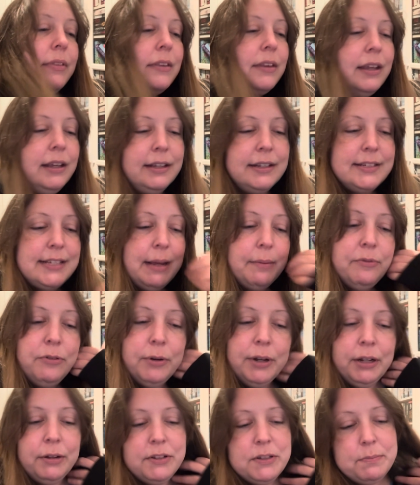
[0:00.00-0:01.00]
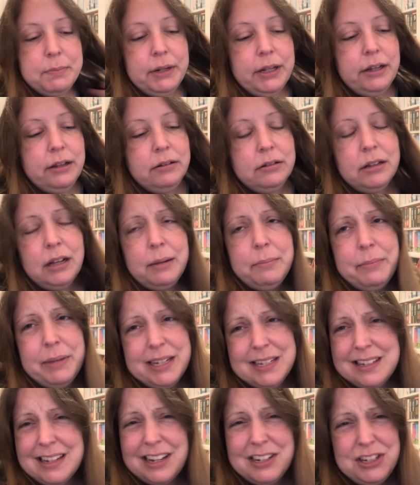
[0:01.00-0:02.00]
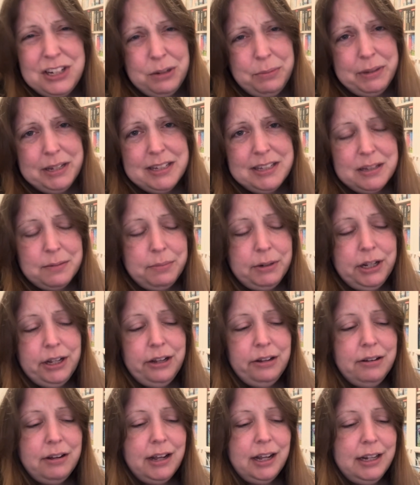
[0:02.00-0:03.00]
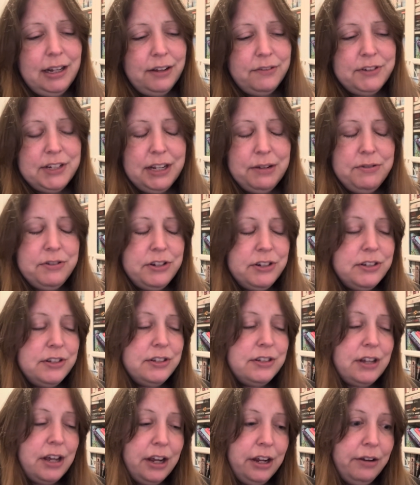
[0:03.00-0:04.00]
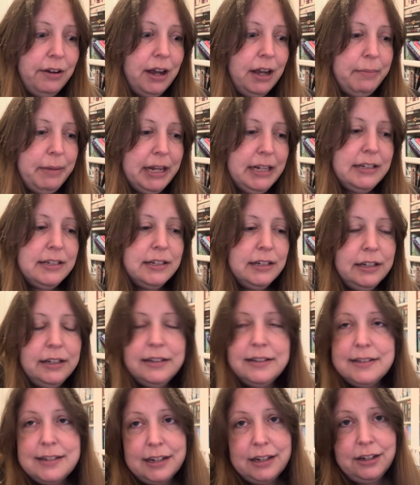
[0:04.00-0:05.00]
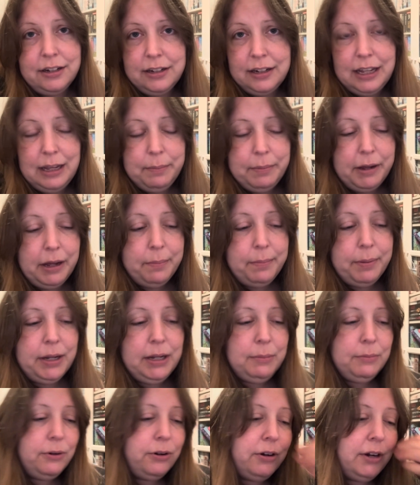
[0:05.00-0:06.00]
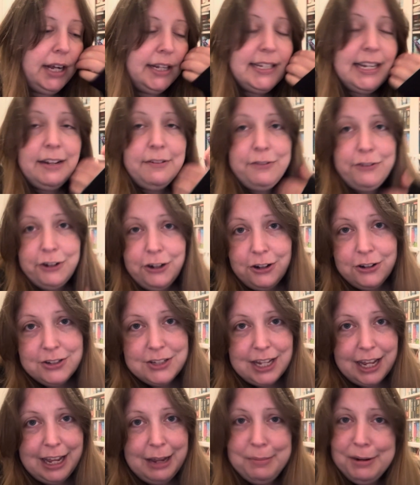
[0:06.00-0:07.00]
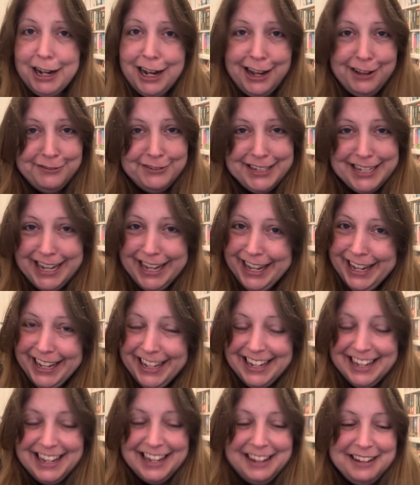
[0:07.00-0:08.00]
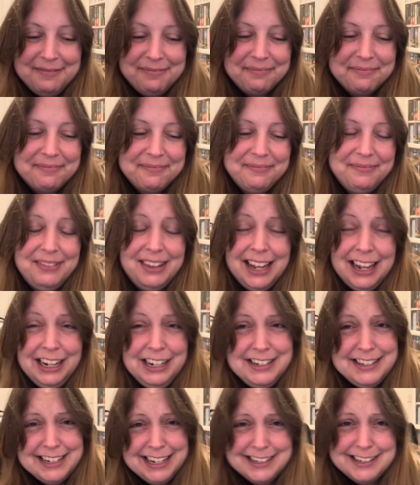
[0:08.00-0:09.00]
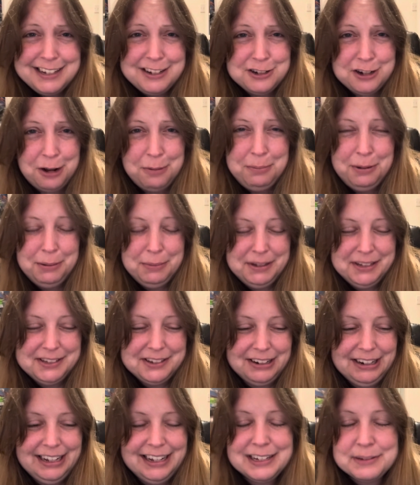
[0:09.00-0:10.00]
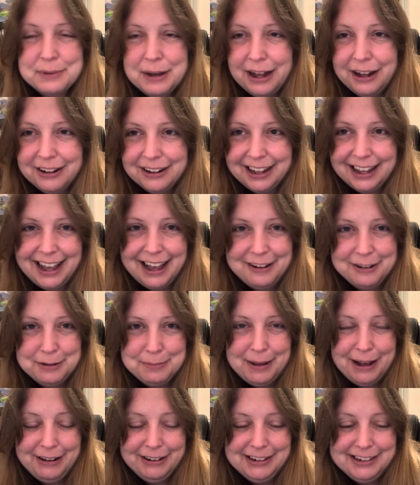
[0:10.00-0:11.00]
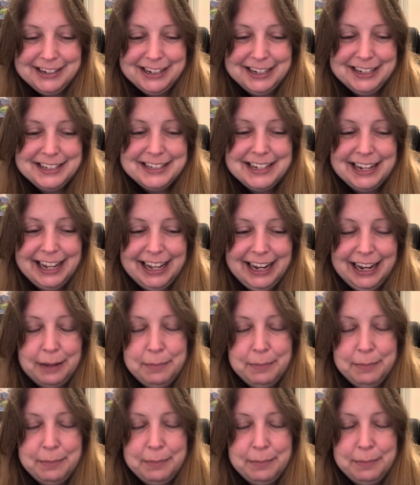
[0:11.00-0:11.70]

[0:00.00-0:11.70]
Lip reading: Except for when it was blue. I do miss the blue. I loved it. It was just so high maintenance. I couldn't keep it up anymore. I did it for a long time and I loved it. I used to get such compliments on it as well, like out and about in Dursley.